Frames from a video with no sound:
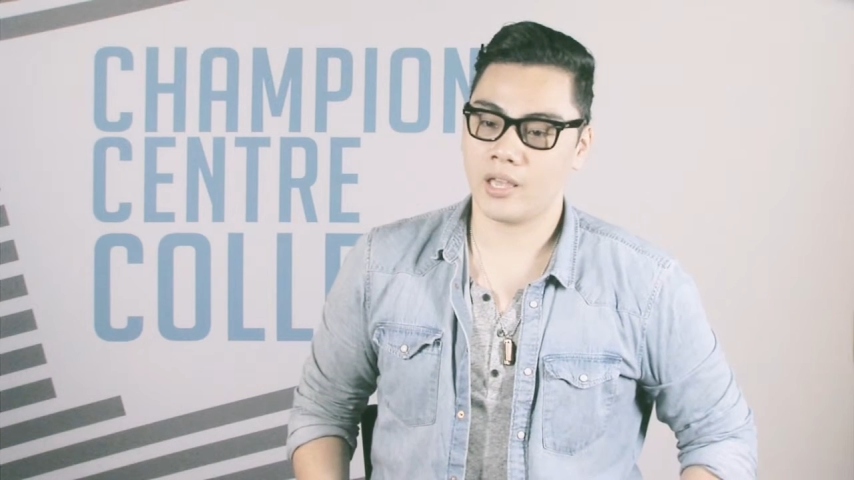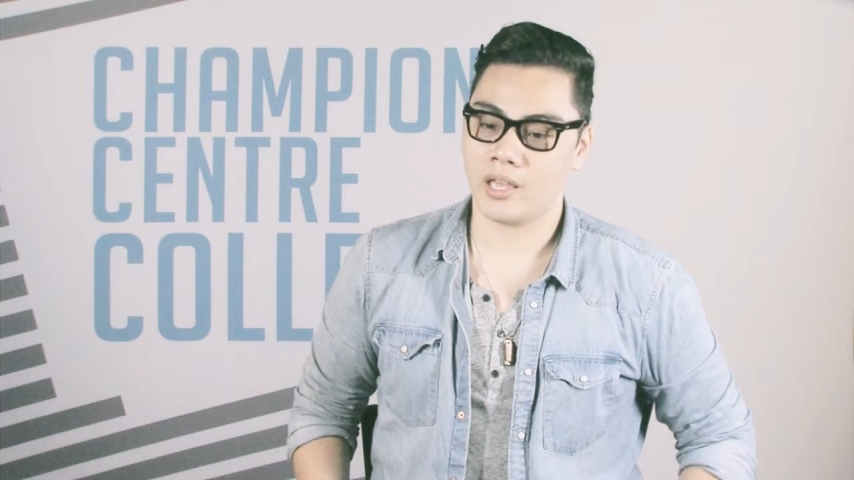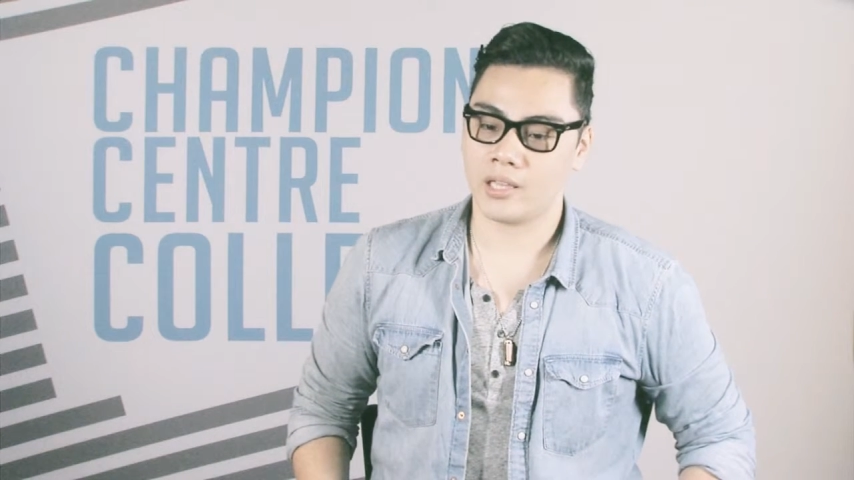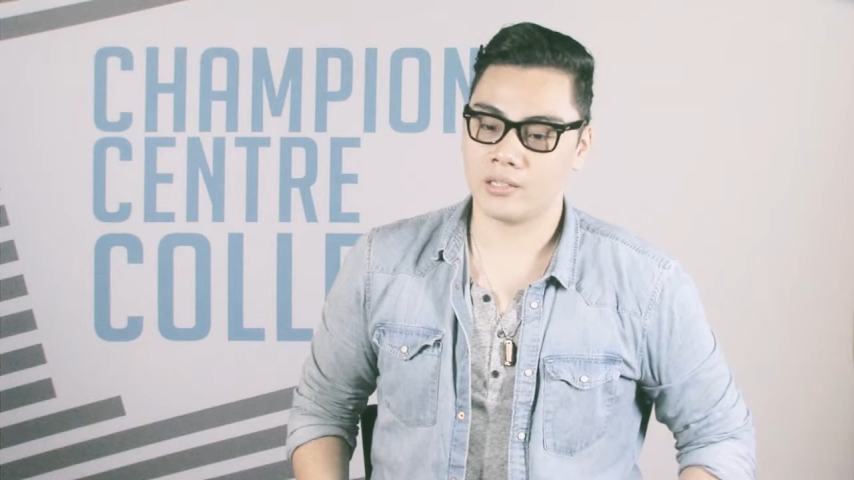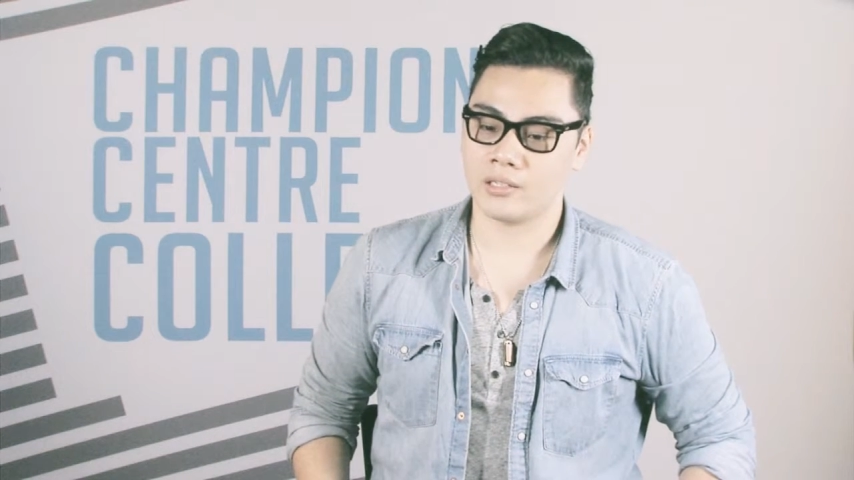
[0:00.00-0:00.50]

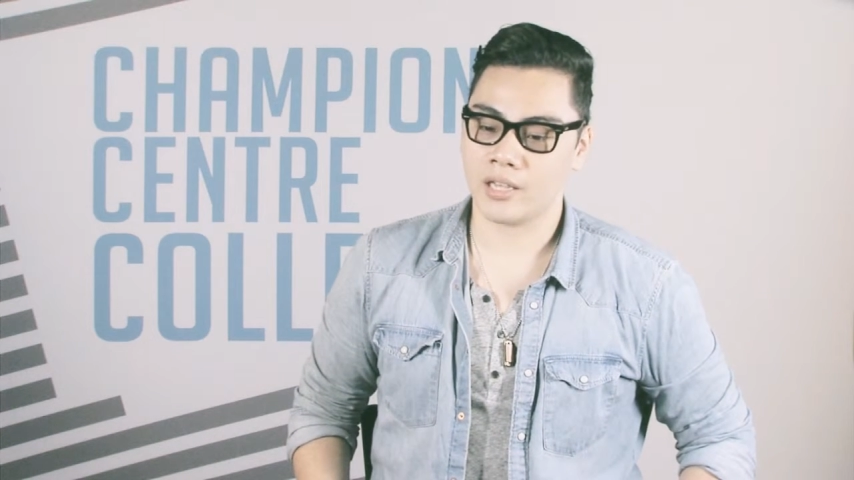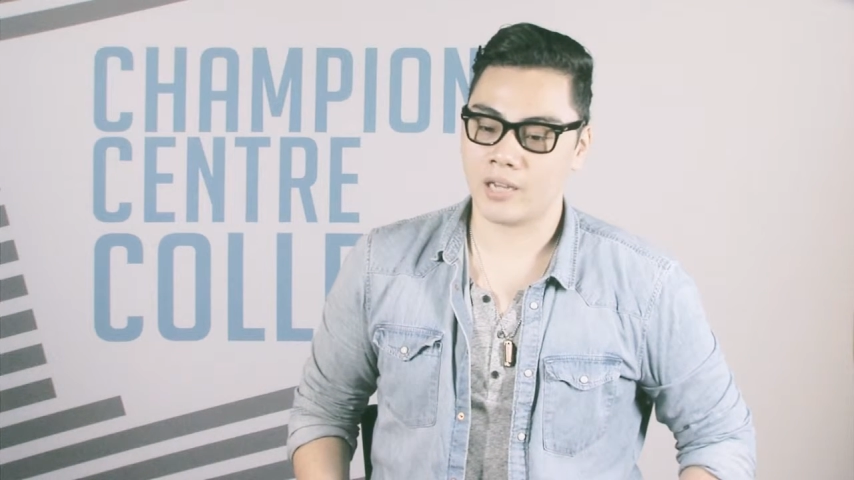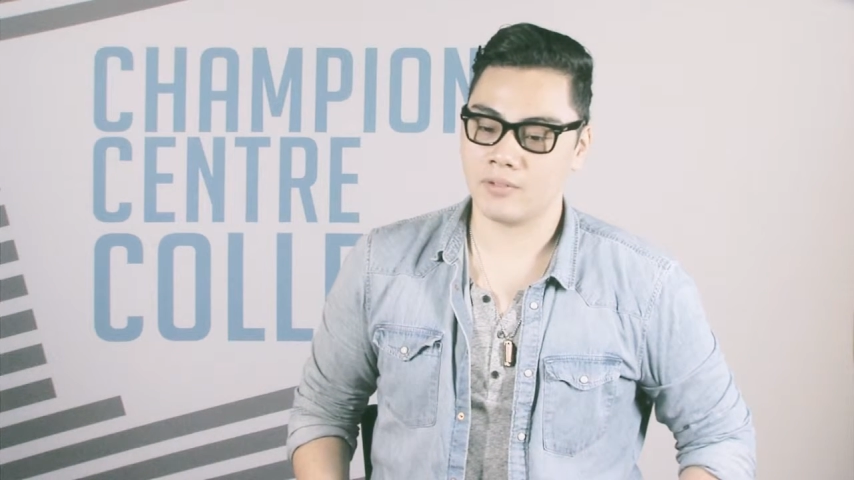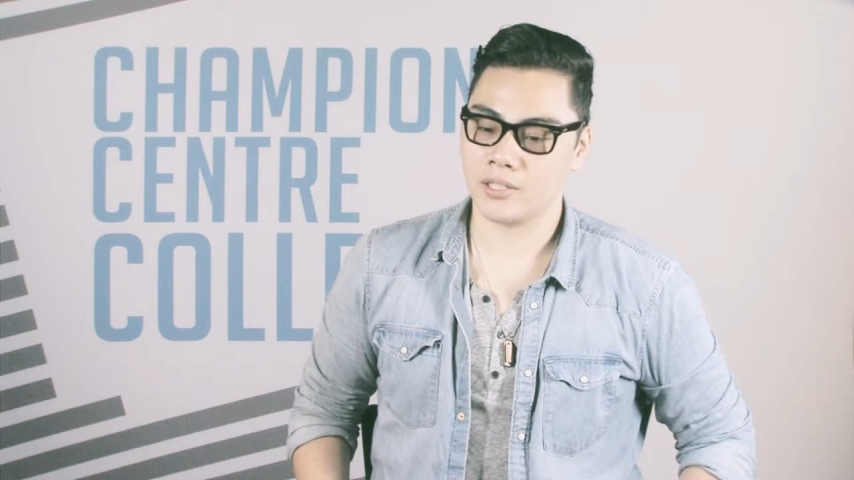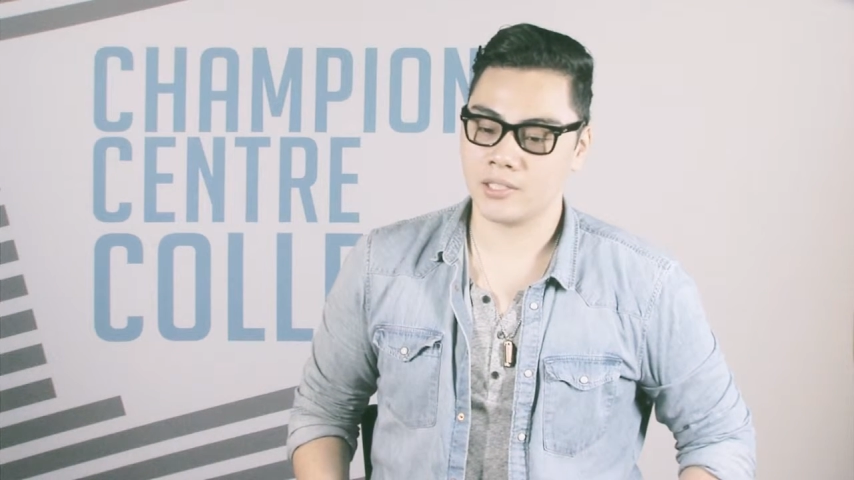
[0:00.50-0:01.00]
And
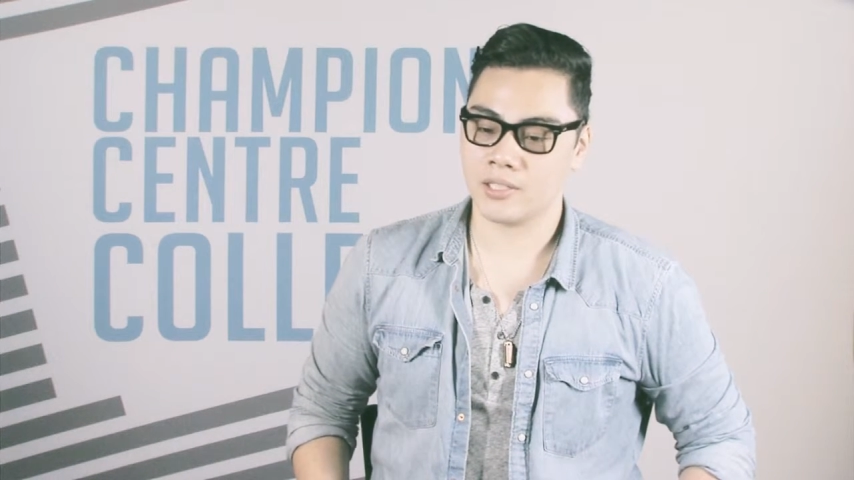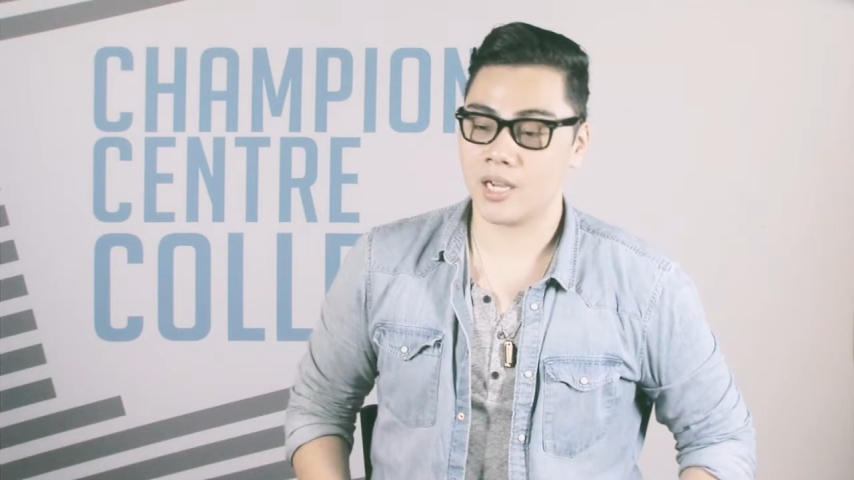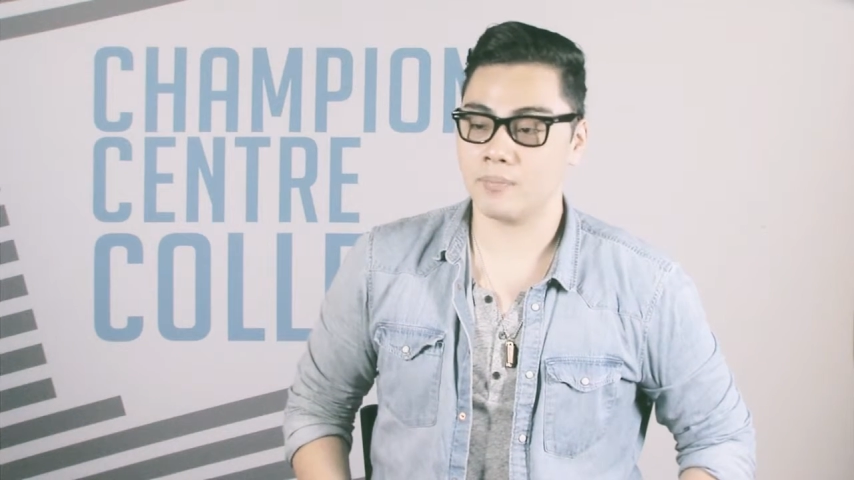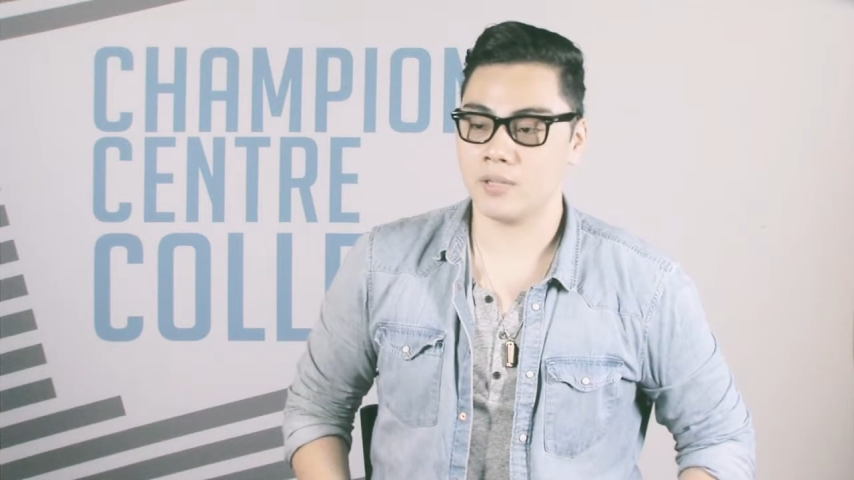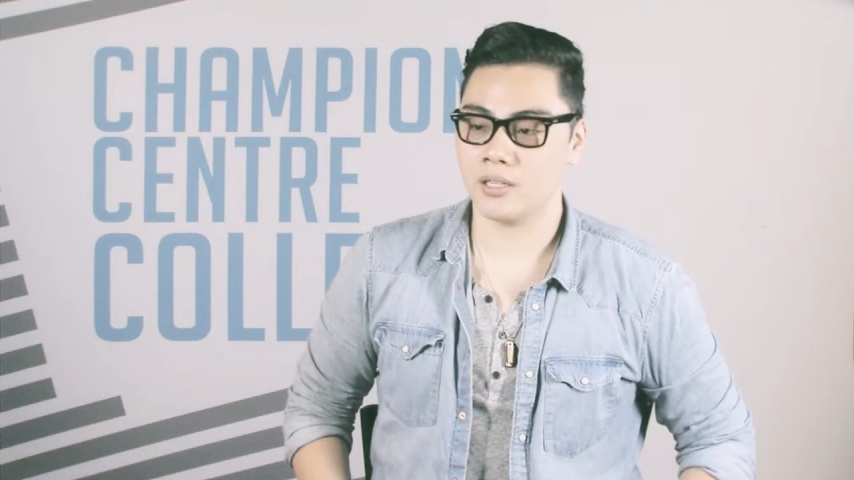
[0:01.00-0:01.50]
God really stopped